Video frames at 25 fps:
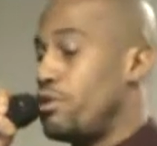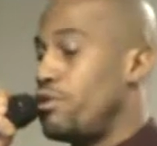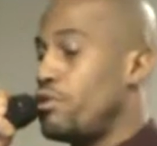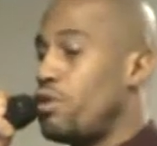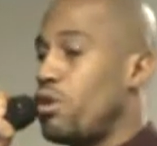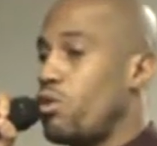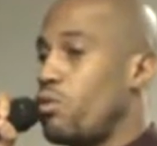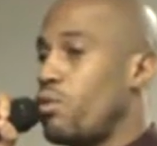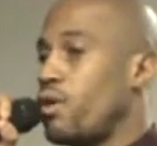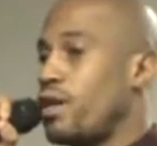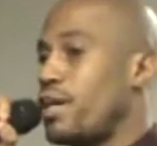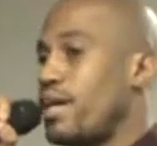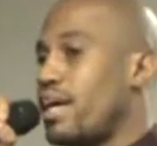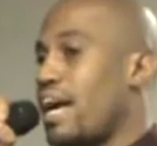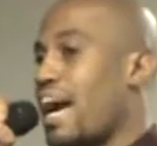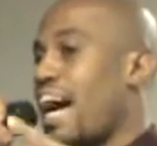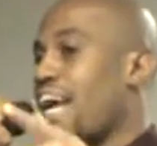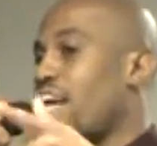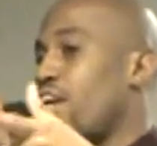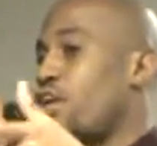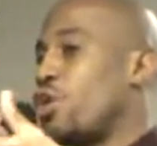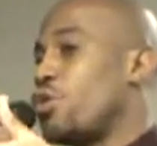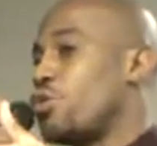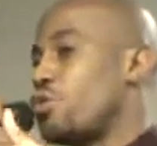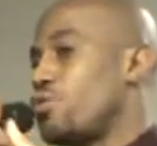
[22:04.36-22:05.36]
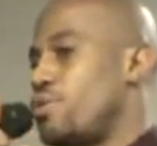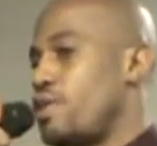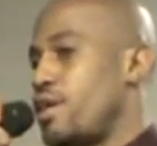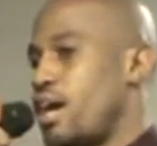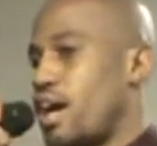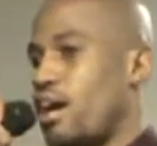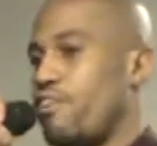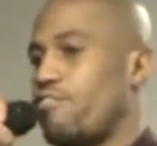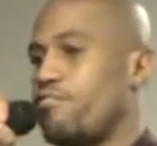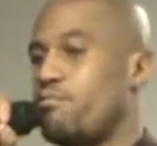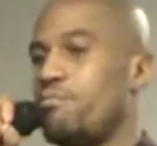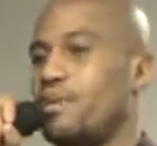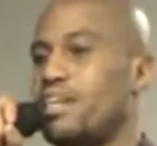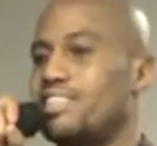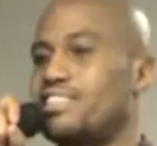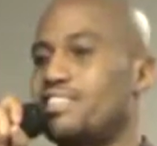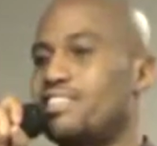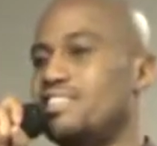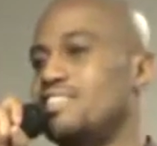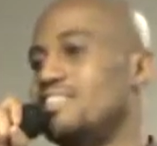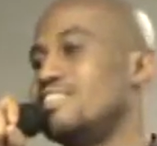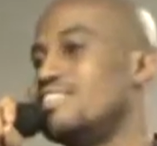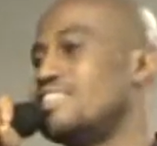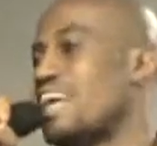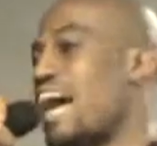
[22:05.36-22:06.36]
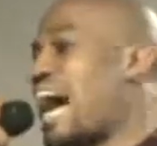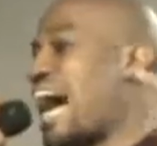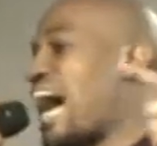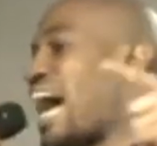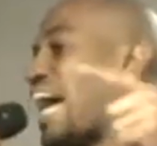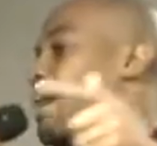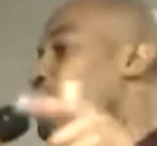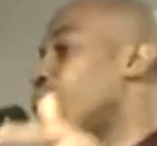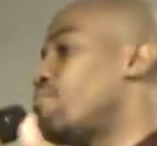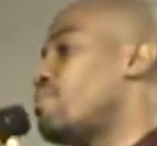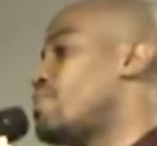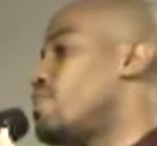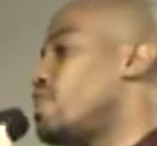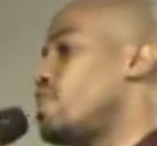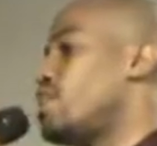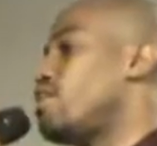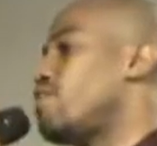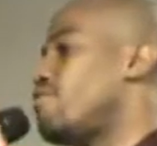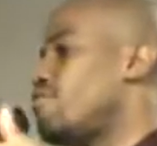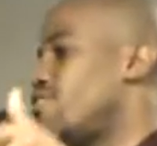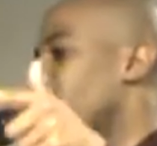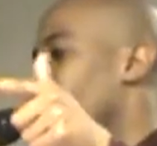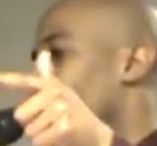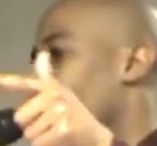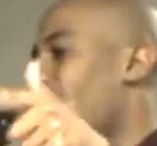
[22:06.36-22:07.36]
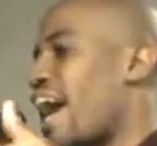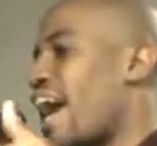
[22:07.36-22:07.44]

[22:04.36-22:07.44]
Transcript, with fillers: you know what? I know you died for my sins. I believe that